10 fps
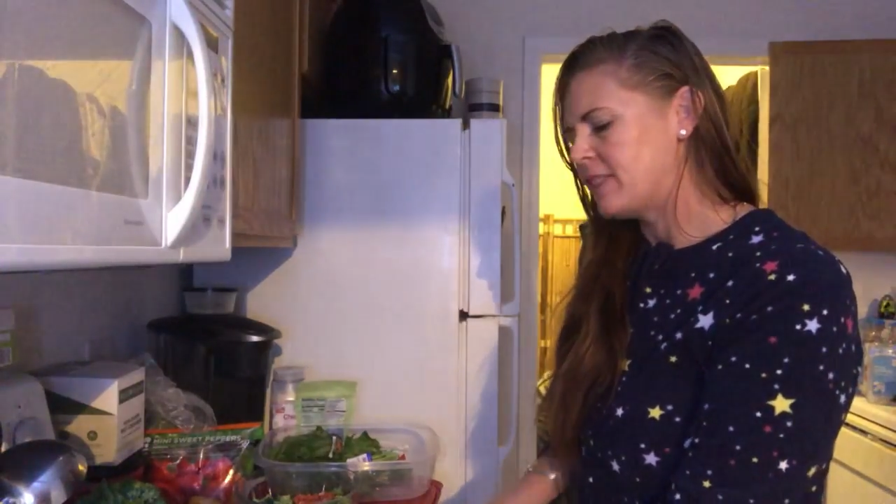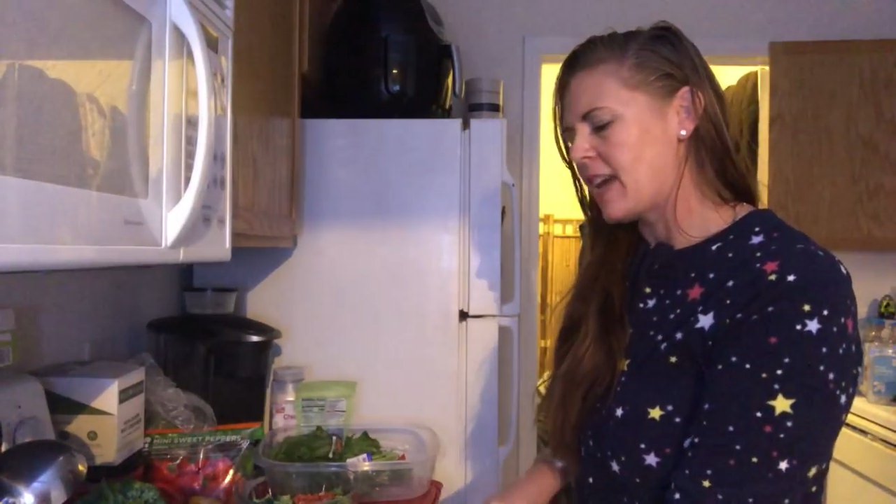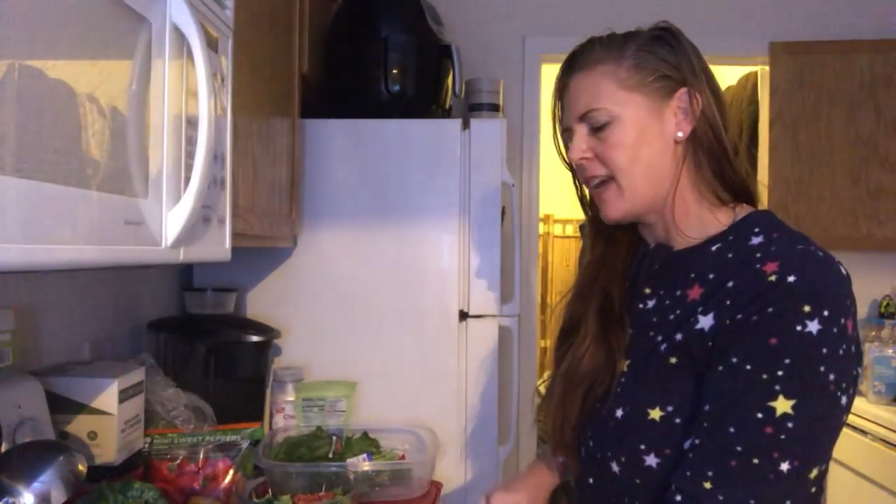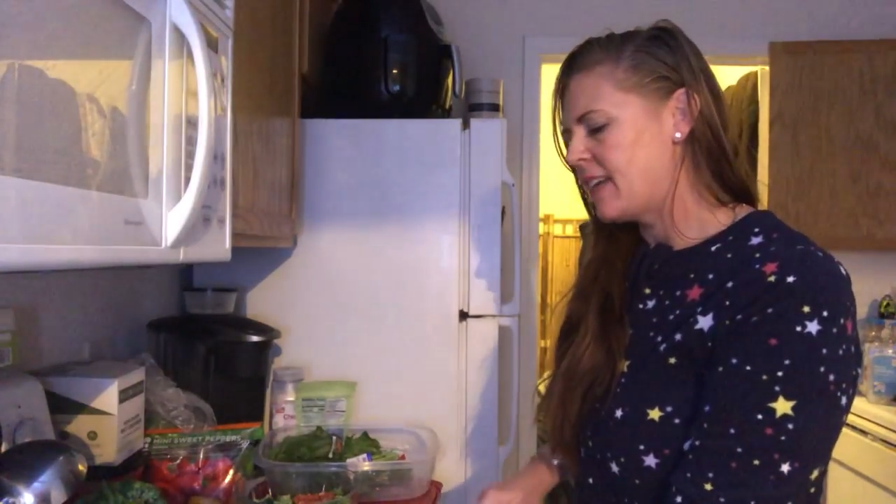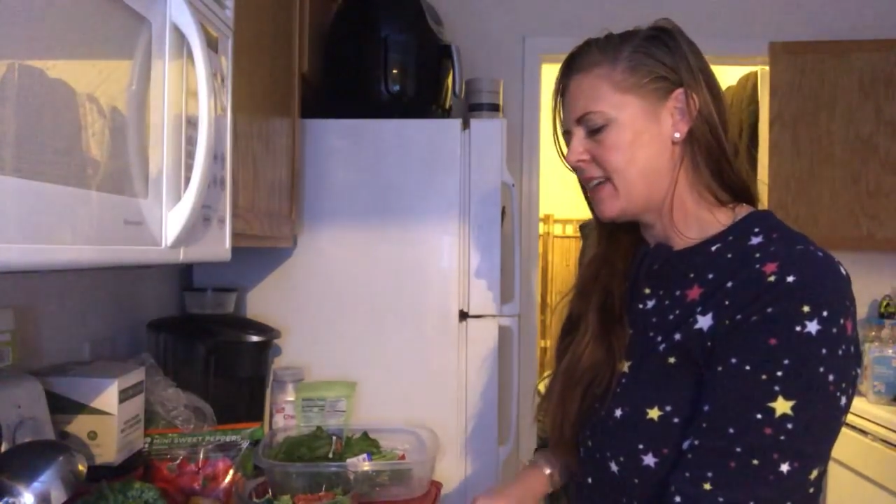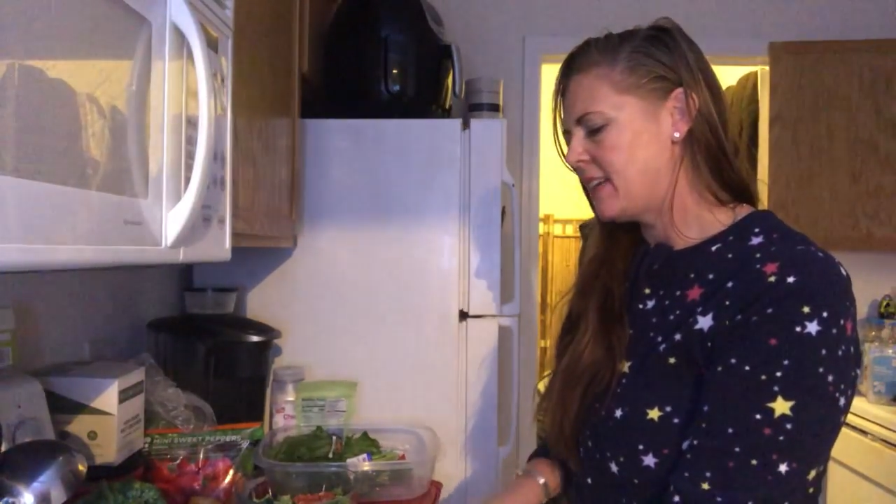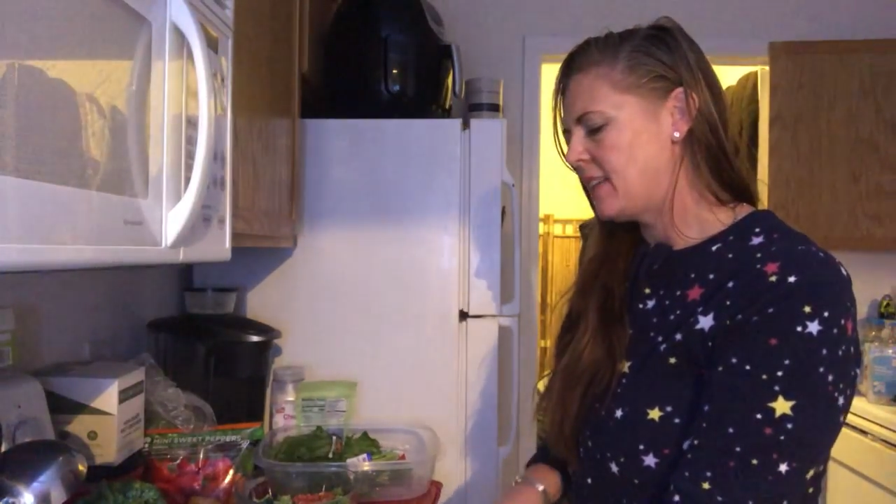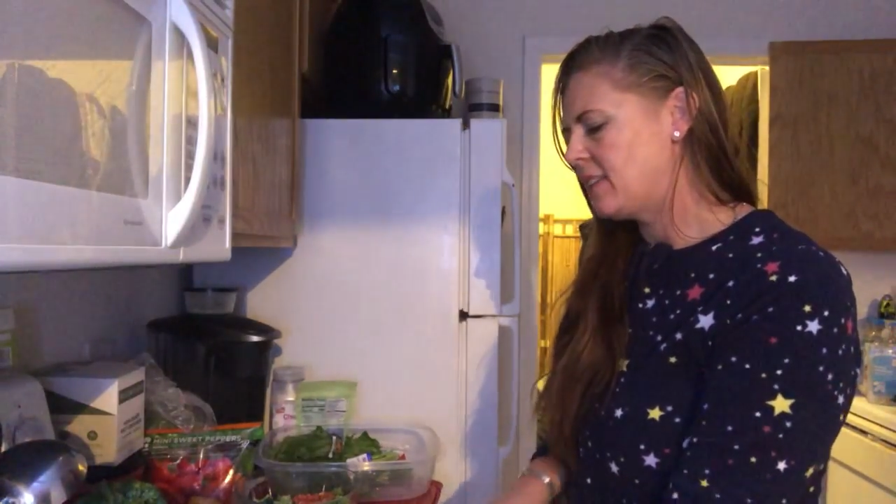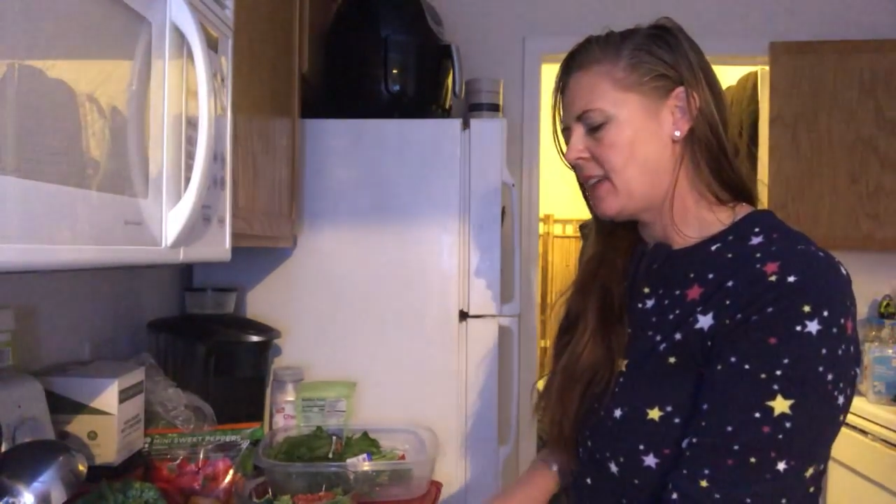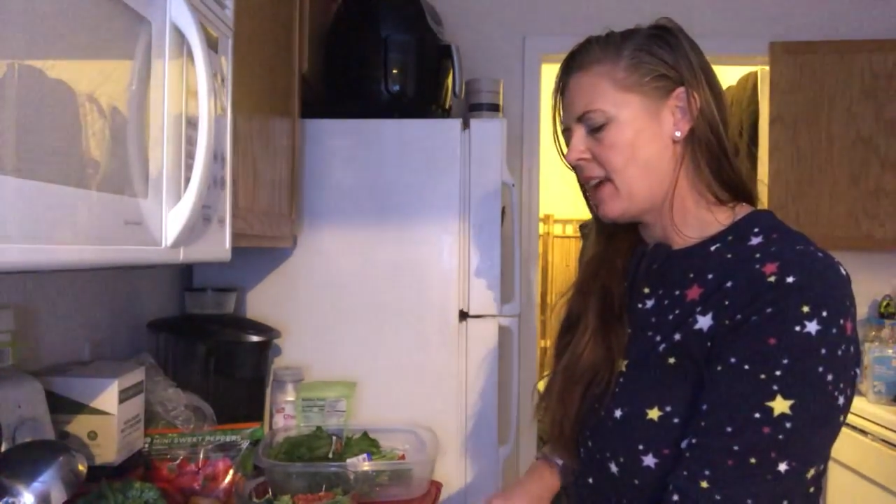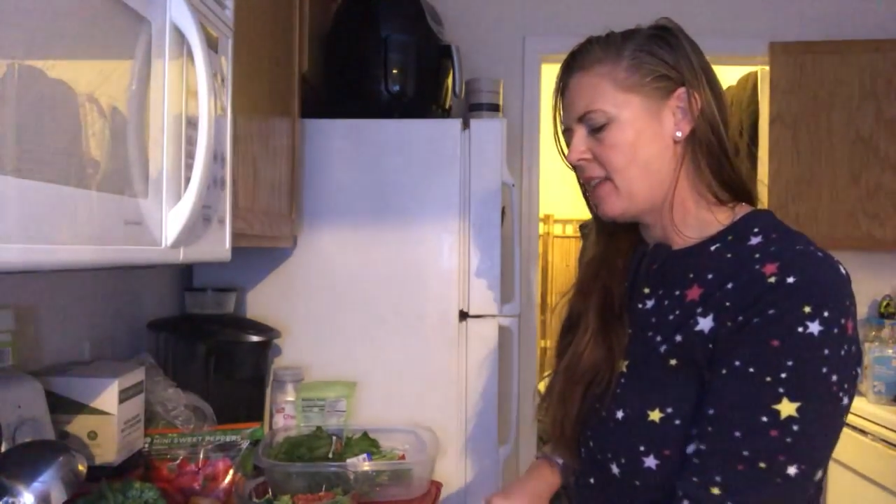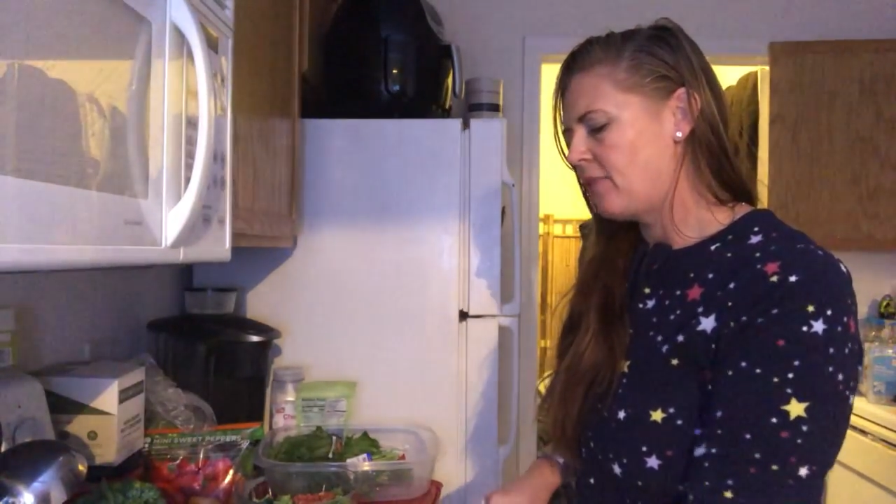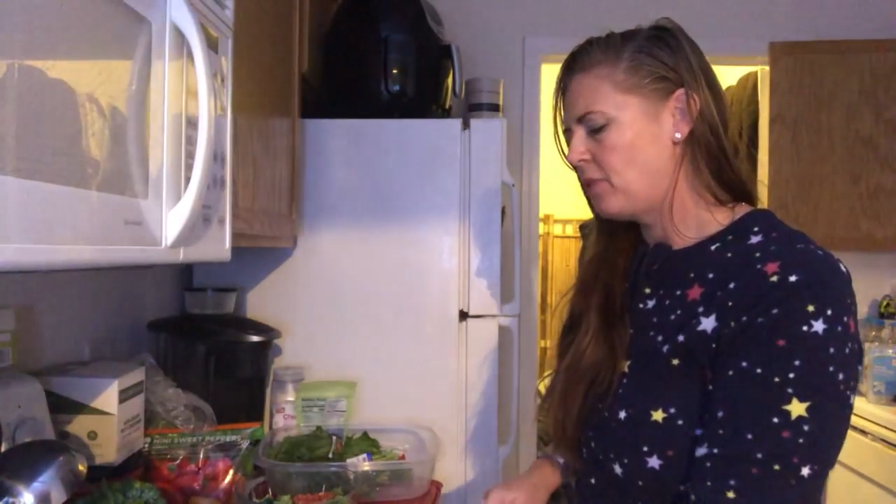dieted in their life,